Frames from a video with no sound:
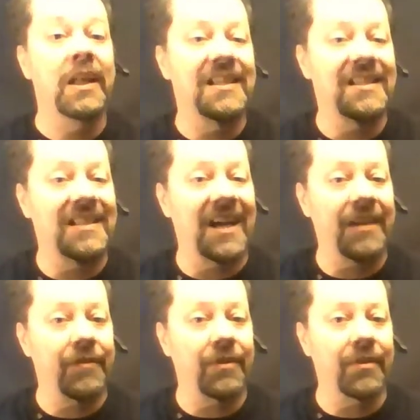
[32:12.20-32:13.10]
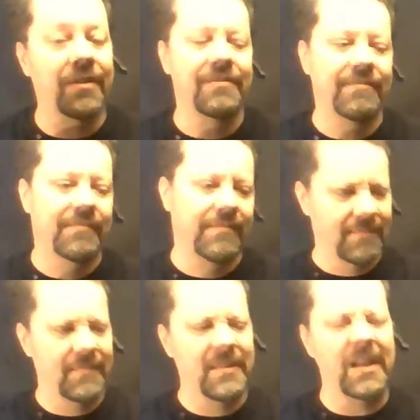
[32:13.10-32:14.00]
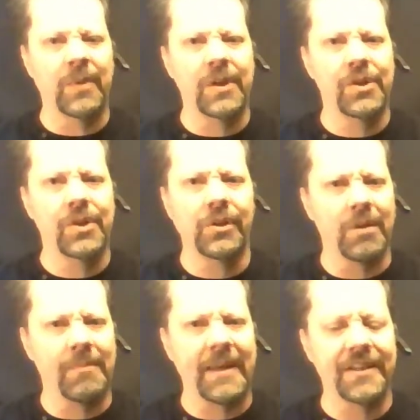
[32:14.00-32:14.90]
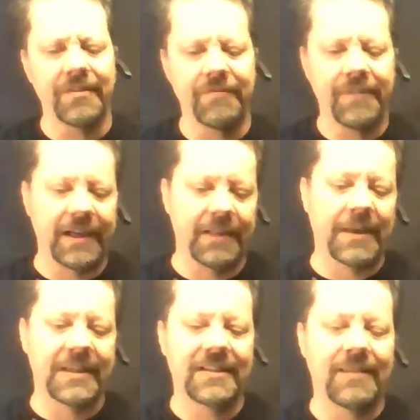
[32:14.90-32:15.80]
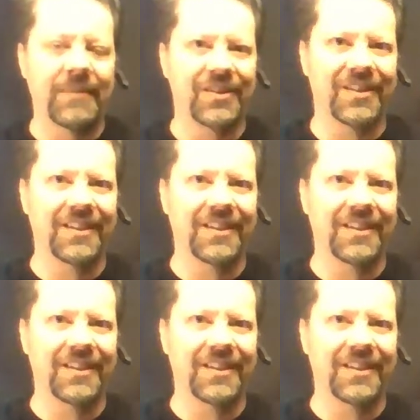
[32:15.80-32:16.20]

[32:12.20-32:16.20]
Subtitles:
diverge. The other one should go to minus infinity by symmetry.